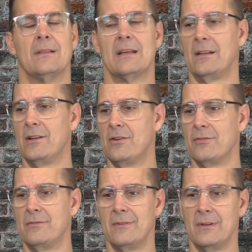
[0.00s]
Let
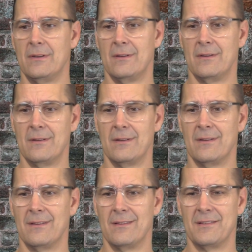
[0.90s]
alone
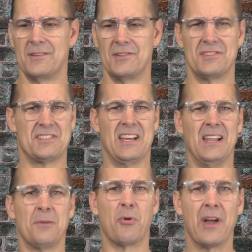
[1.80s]

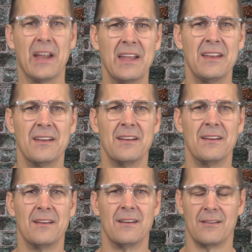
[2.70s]
celebrate it,
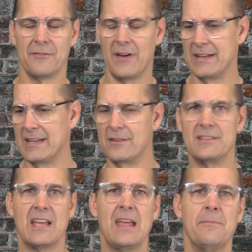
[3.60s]
find
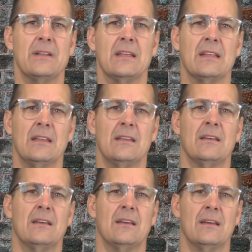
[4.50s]
entertainment in it,
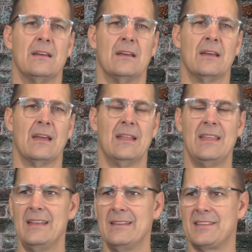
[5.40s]

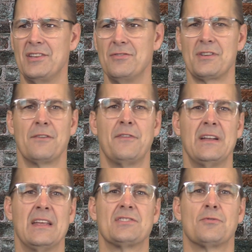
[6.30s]
and then to use our
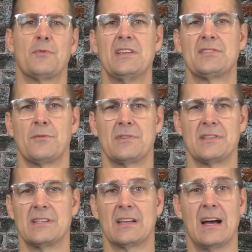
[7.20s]
financial
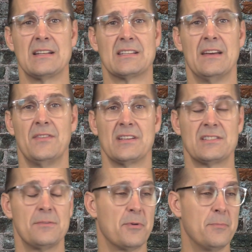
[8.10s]
resources that God's given
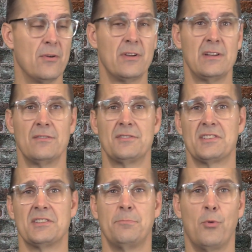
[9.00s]
us to promote it or
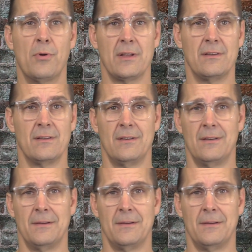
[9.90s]
to support it.